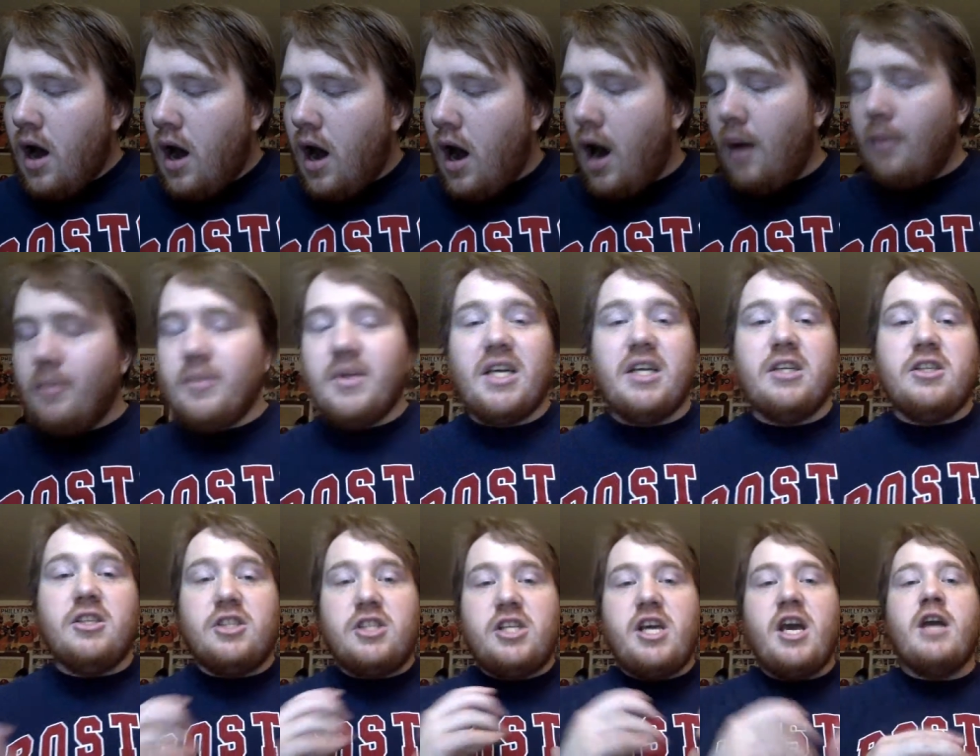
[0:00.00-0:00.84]
um,
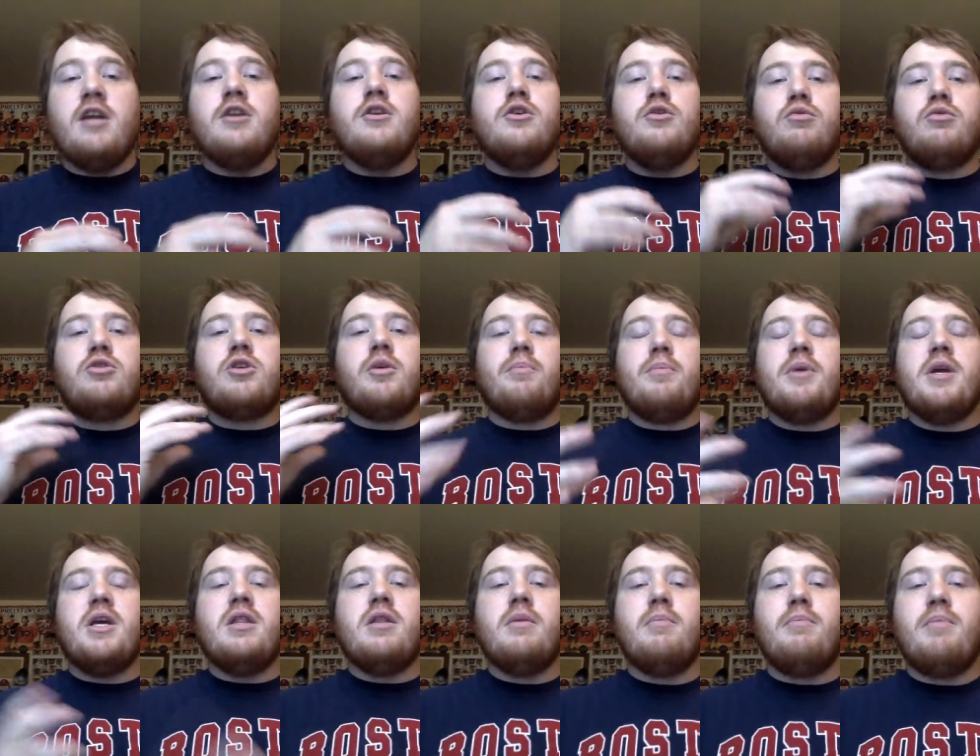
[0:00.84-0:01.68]
continued to
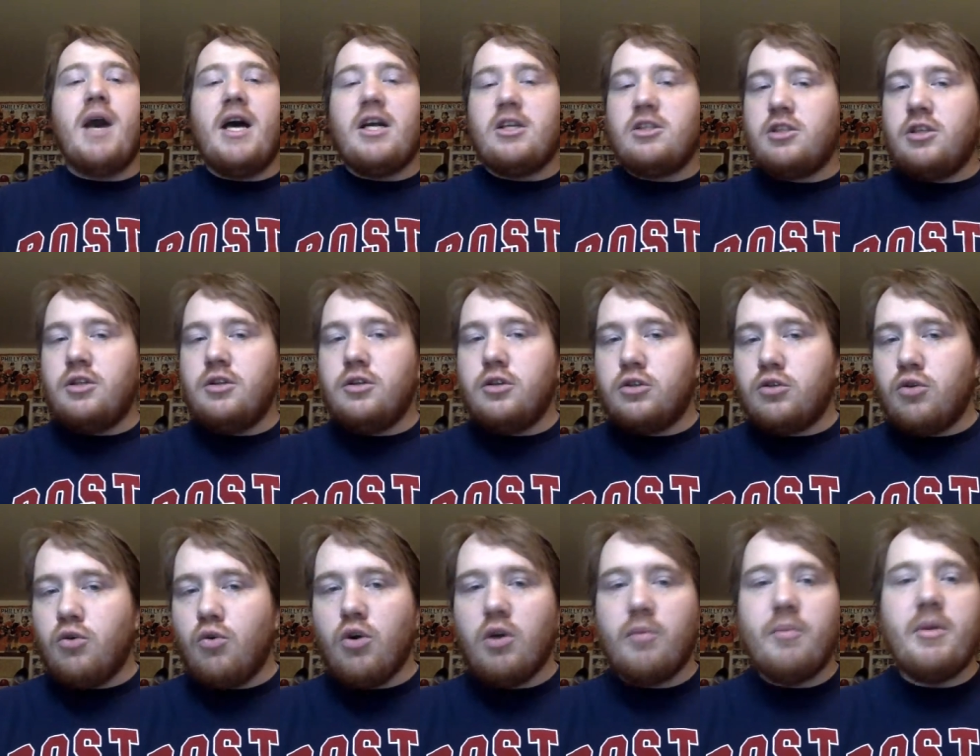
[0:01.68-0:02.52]
be the best in the
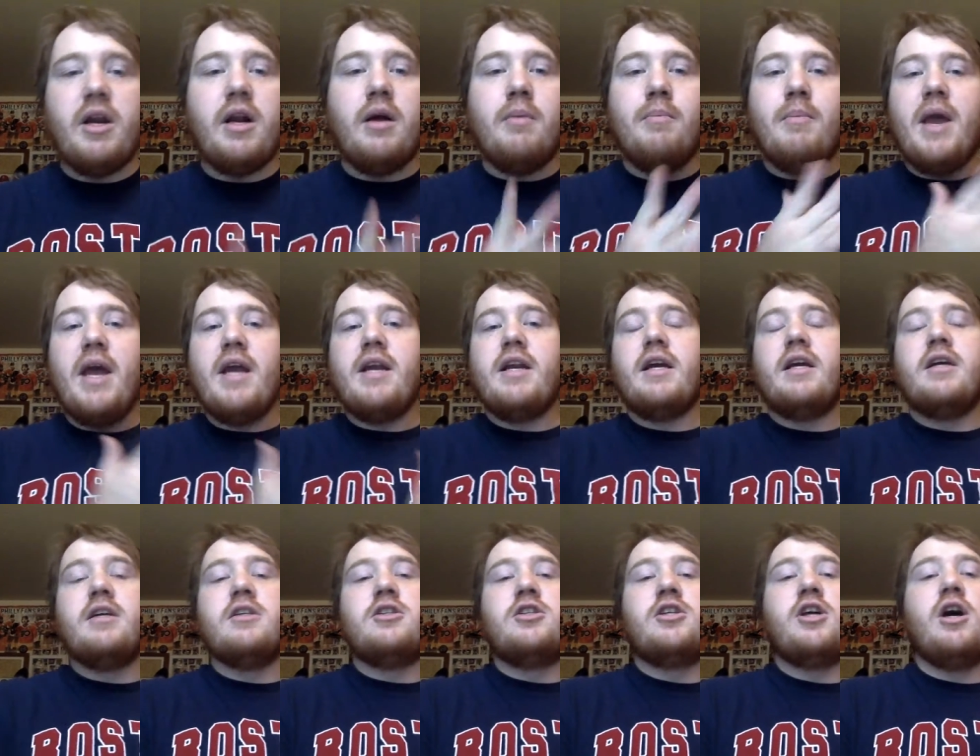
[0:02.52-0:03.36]
tournament. Amanda
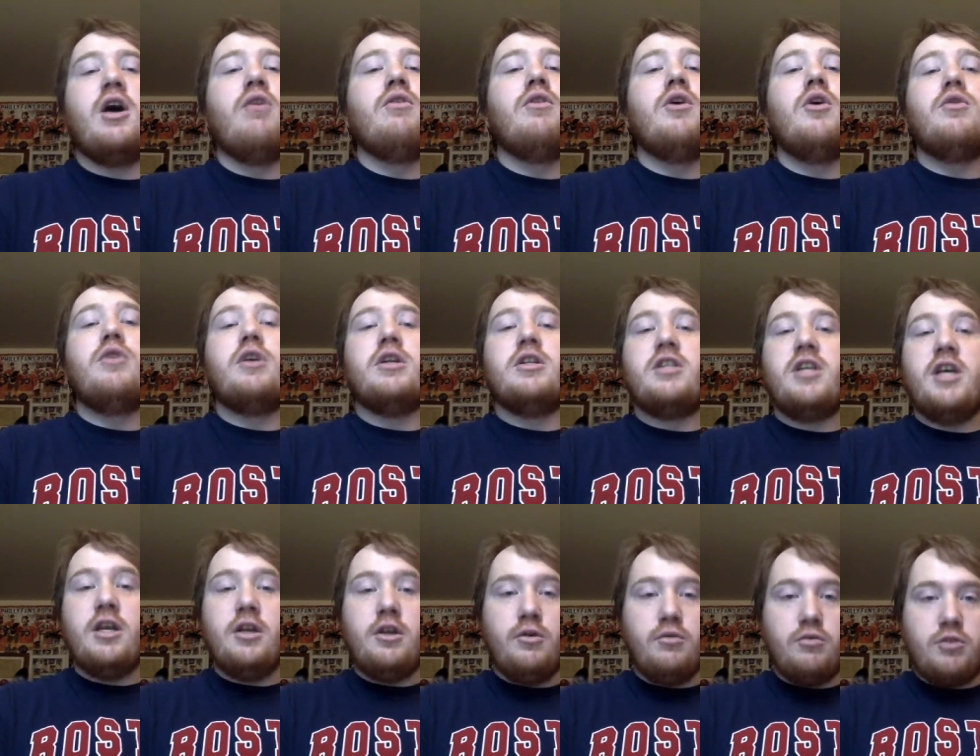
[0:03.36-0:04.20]
Cassell, though,
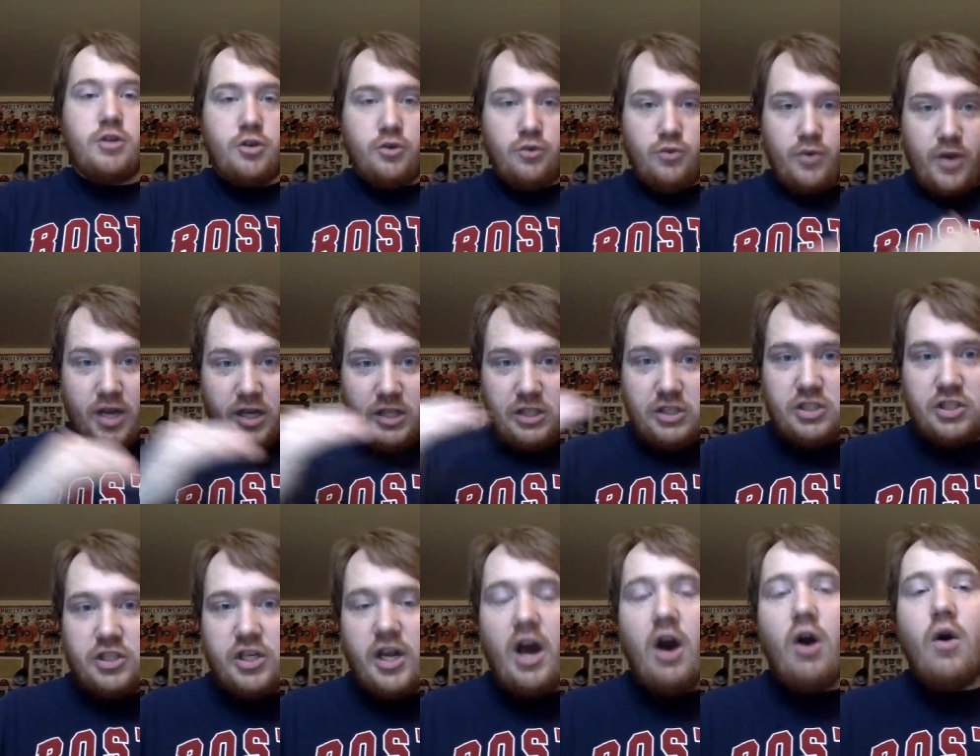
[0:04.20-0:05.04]
continued to
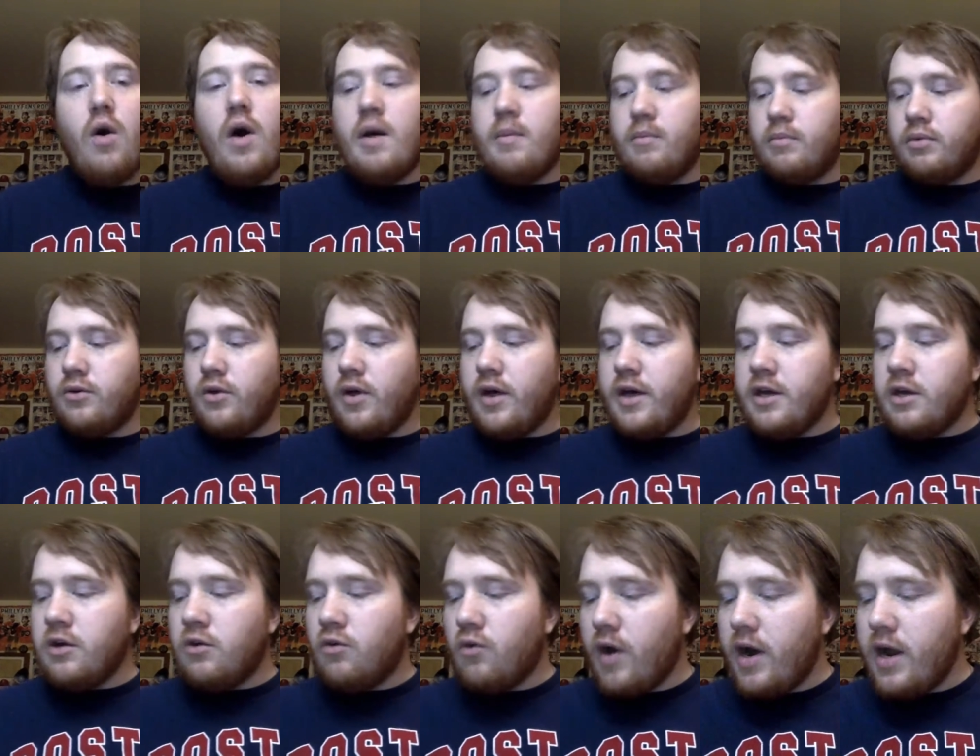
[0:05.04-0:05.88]
excel and
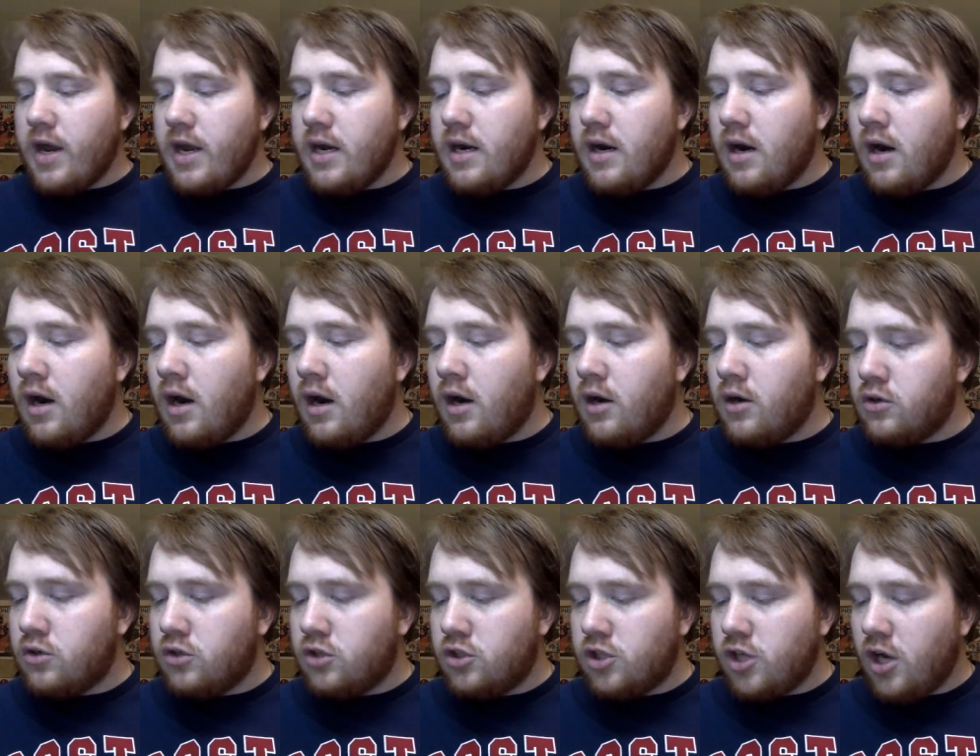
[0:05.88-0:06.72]
play great uh,
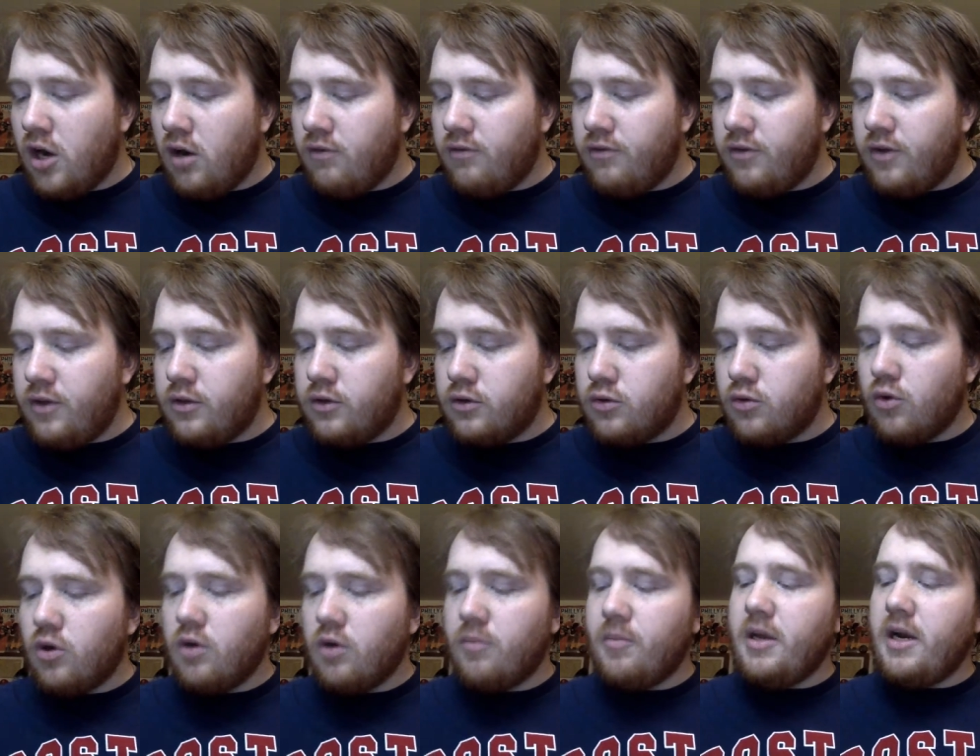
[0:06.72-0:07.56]
herself in the
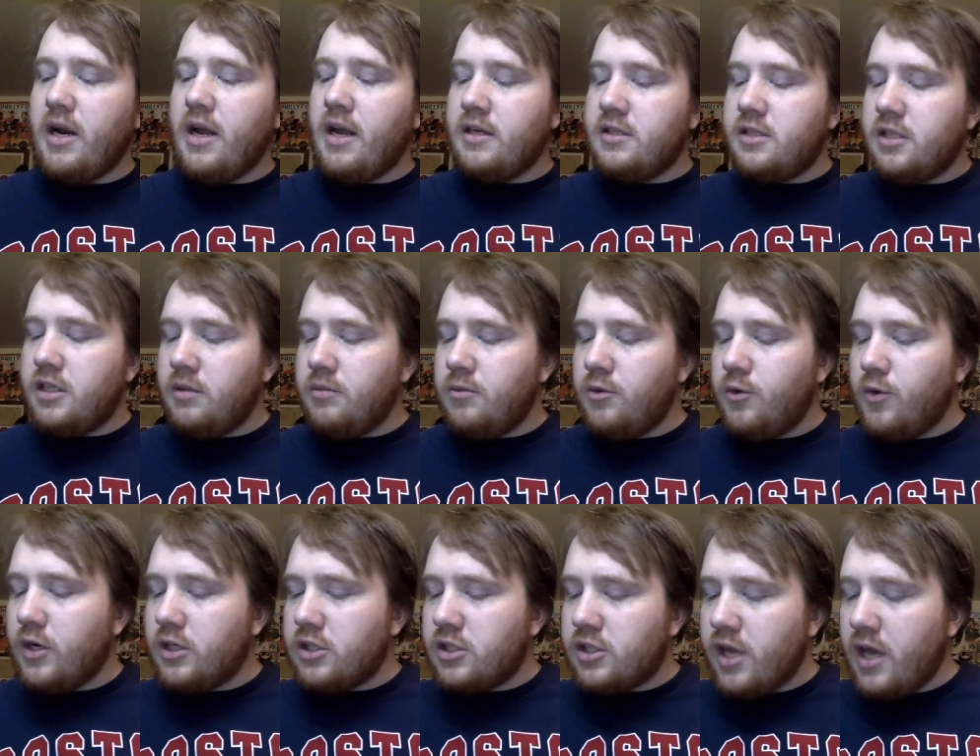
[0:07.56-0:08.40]
tournament, and Team
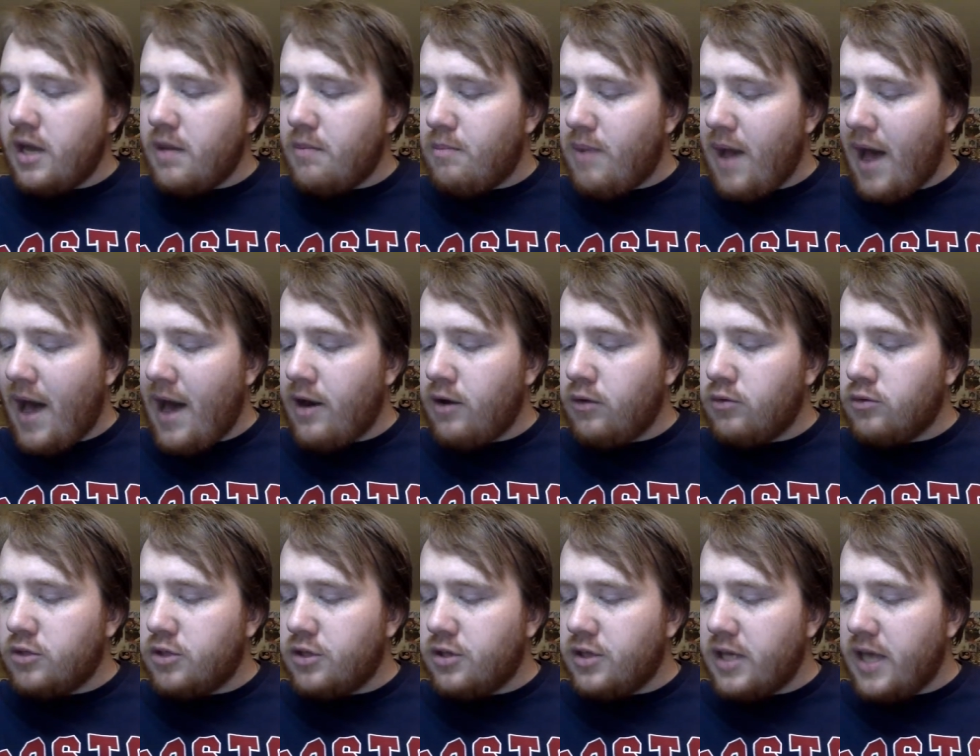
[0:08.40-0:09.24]
USA battle
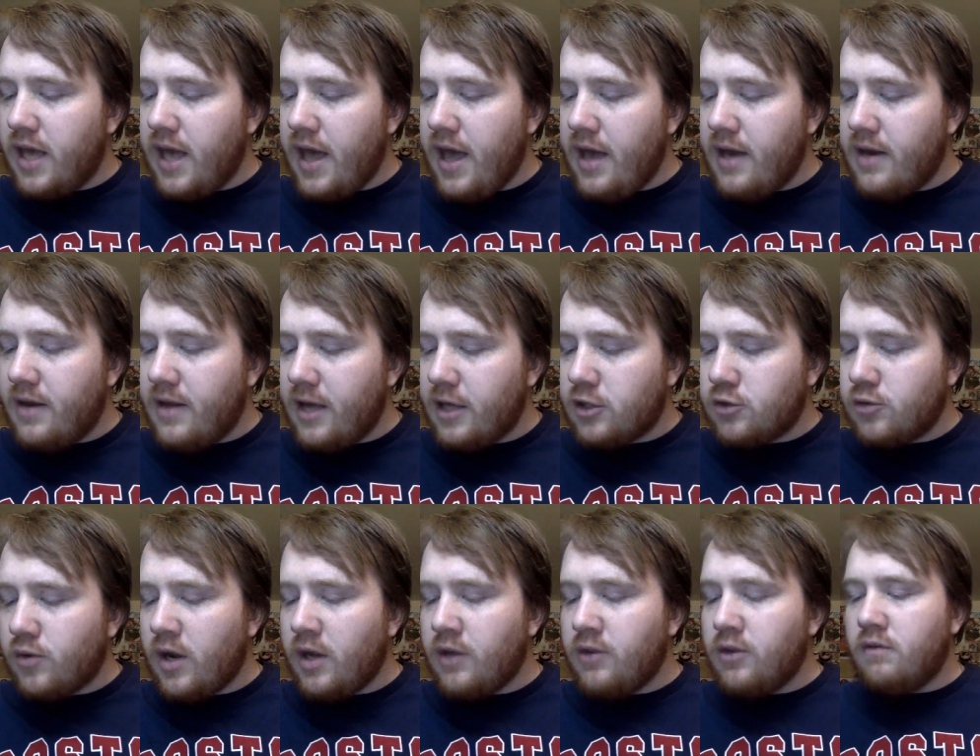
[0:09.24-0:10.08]
to the end. That's
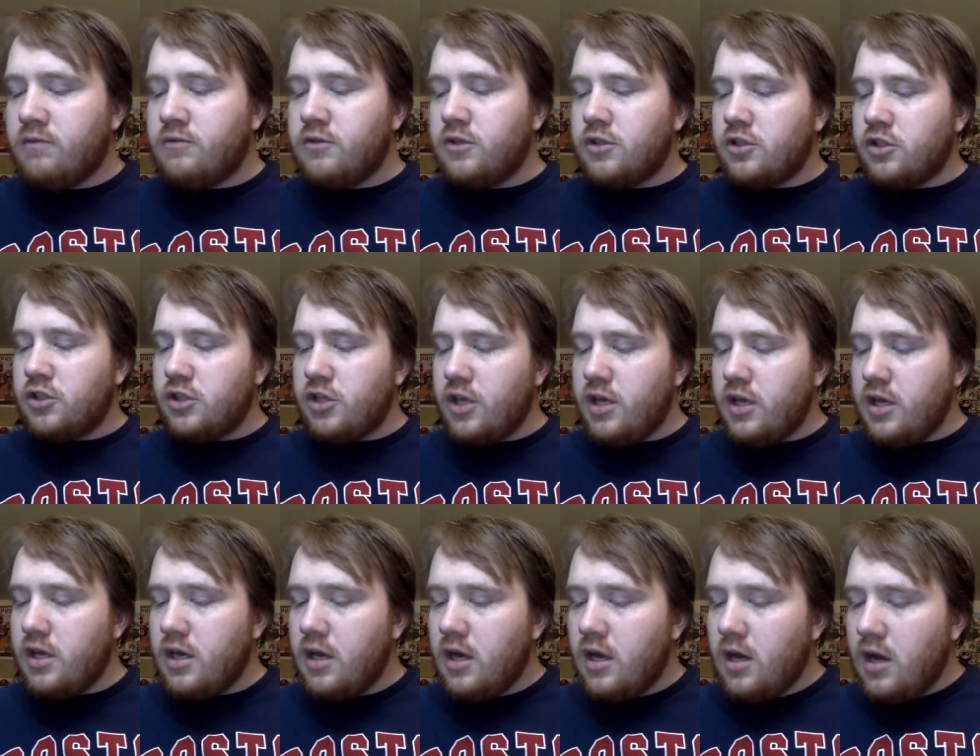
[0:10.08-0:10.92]
what I love to
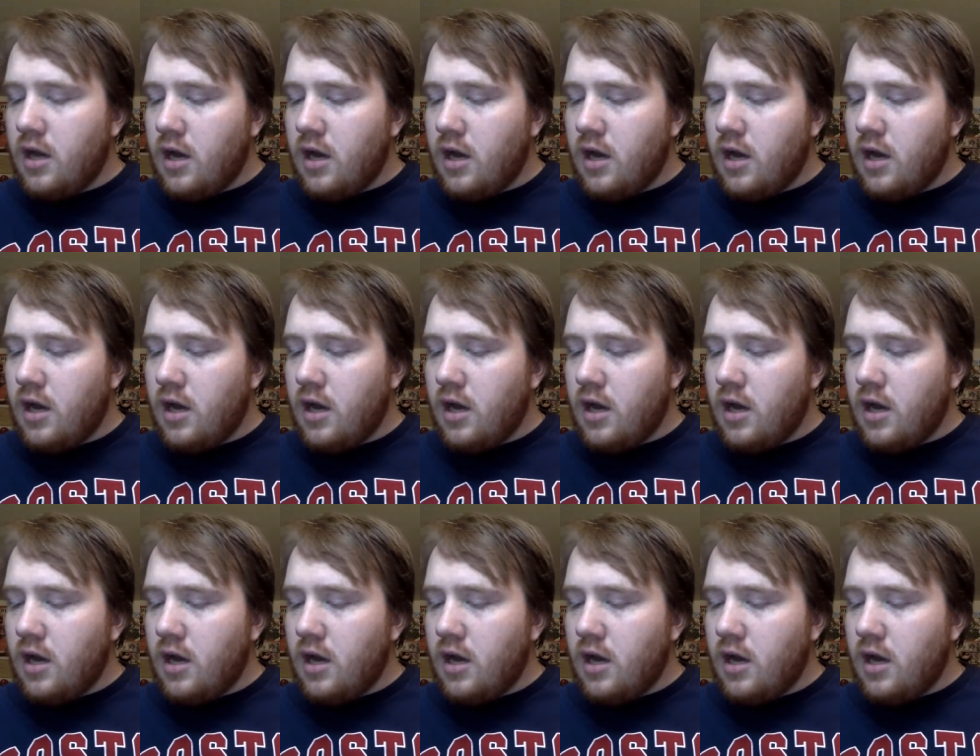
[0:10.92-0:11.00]
see.